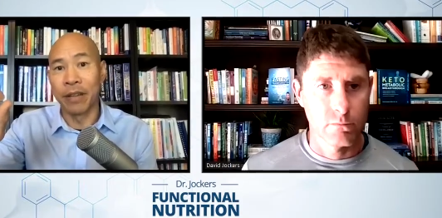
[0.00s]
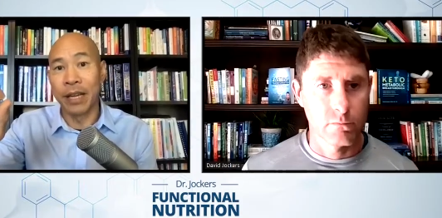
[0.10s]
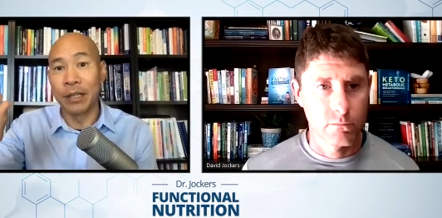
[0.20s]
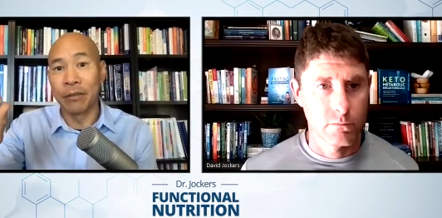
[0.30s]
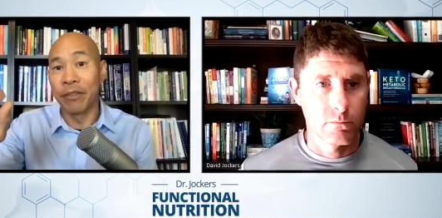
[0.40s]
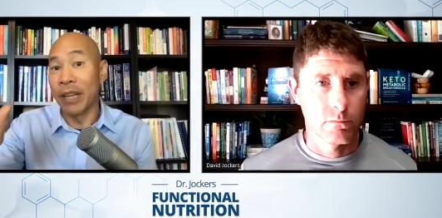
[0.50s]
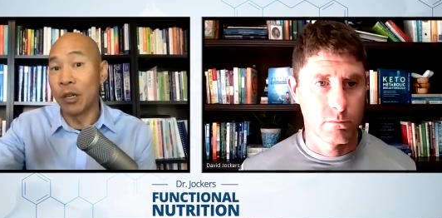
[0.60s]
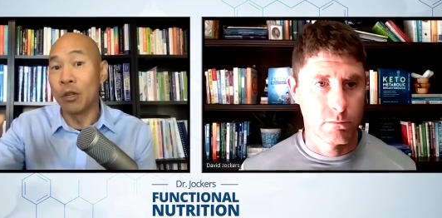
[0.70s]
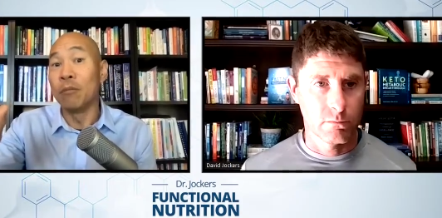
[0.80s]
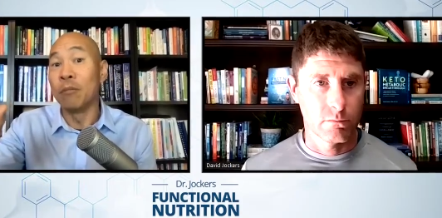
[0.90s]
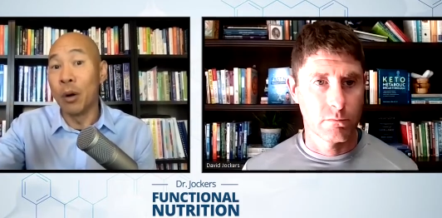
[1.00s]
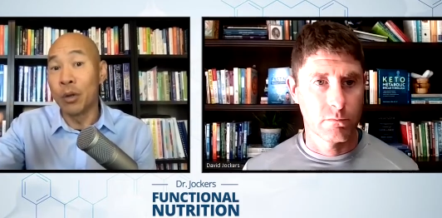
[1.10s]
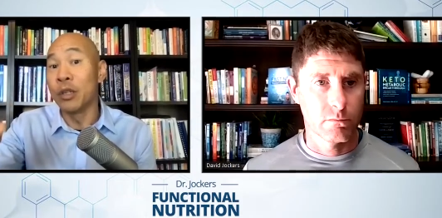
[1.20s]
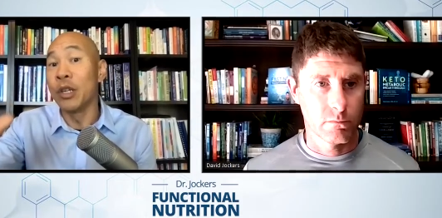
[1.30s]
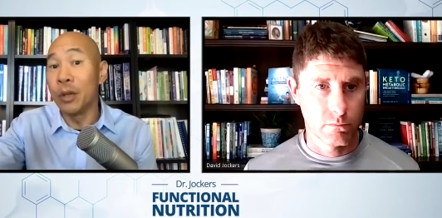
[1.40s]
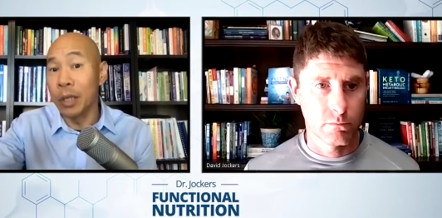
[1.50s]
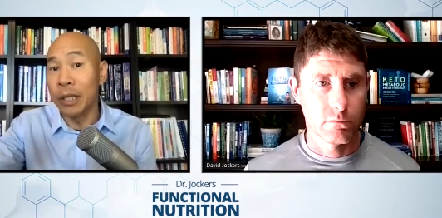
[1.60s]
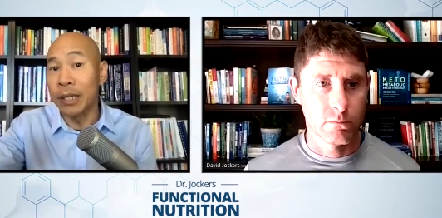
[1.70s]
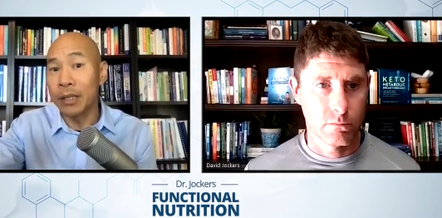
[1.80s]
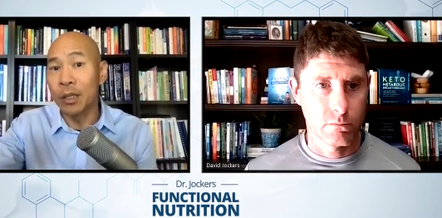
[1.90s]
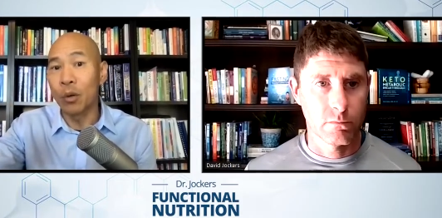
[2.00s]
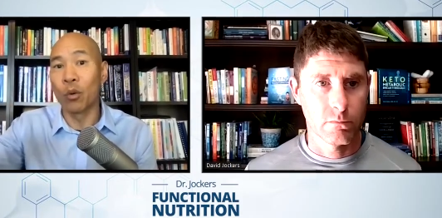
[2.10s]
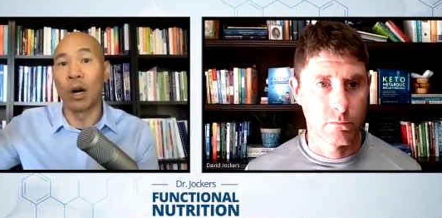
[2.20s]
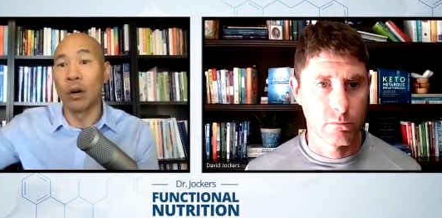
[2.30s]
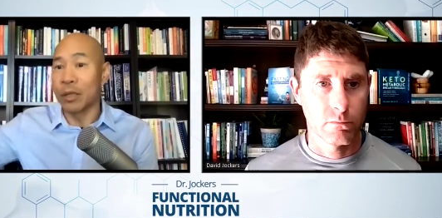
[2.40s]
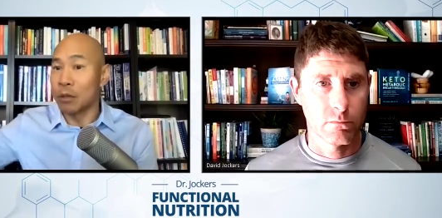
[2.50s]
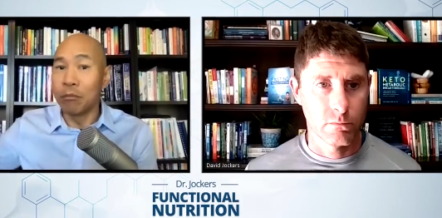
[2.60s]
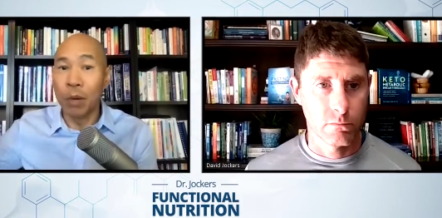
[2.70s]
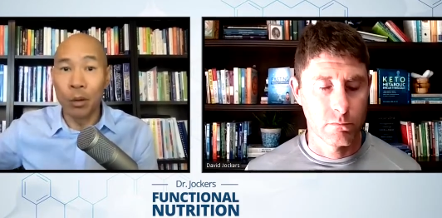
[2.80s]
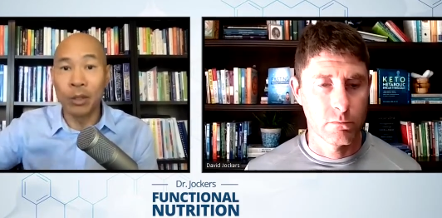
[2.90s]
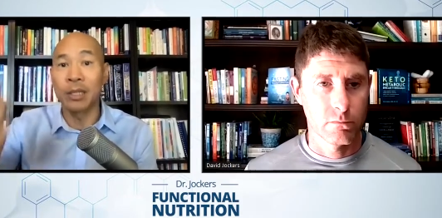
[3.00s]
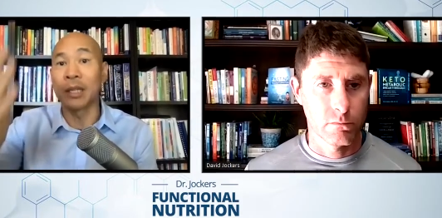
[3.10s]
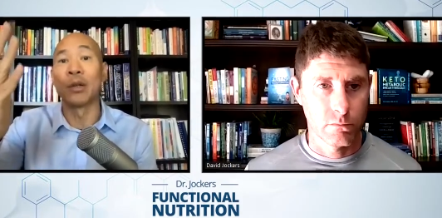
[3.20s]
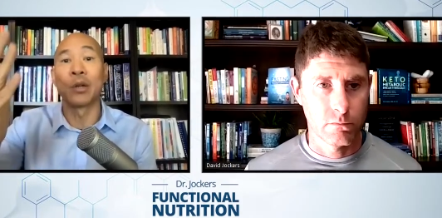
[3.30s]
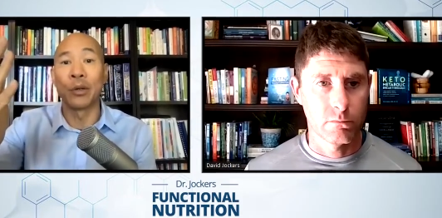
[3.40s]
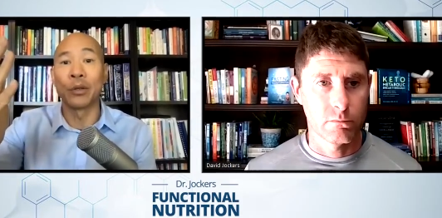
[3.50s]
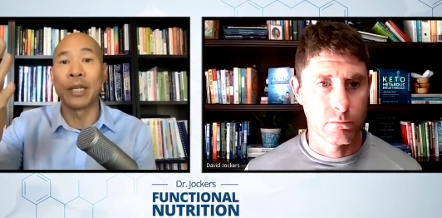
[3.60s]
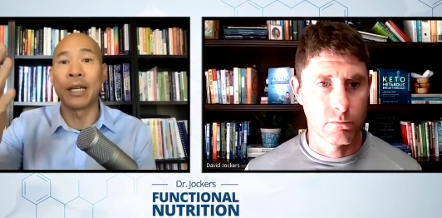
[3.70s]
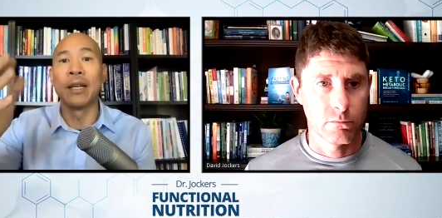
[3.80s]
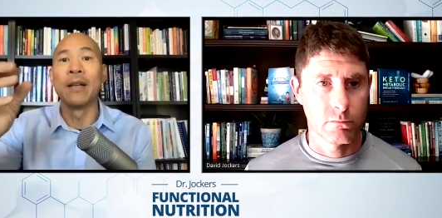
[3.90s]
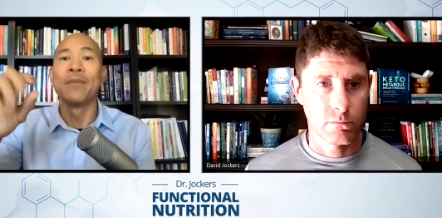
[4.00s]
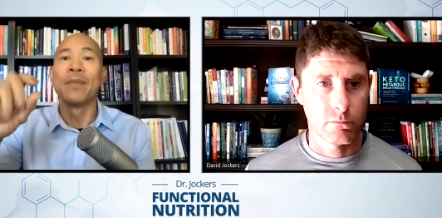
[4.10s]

Speaker 1: va- vagal motor nucleus, where all these motor signal goes in.